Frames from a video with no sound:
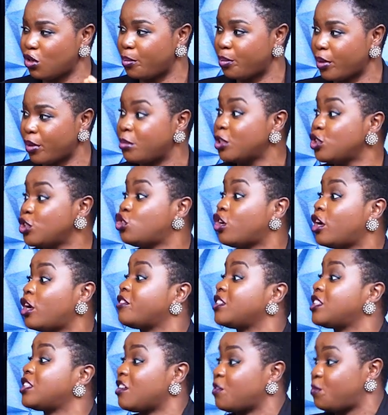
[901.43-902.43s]
I mean, Jeff
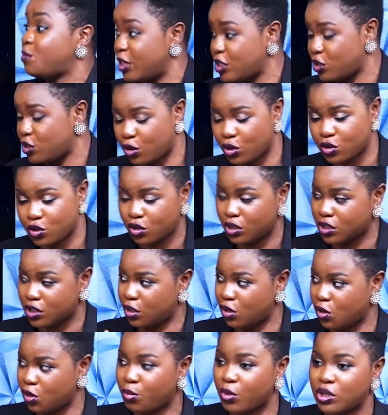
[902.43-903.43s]
Bezos, not okay.
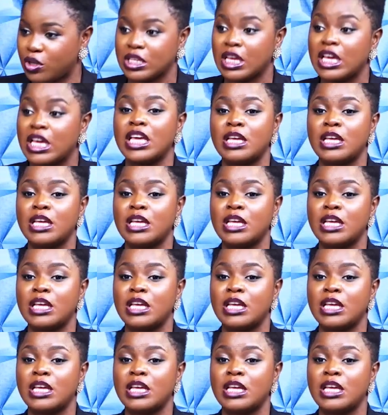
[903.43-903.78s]
Elon Musk.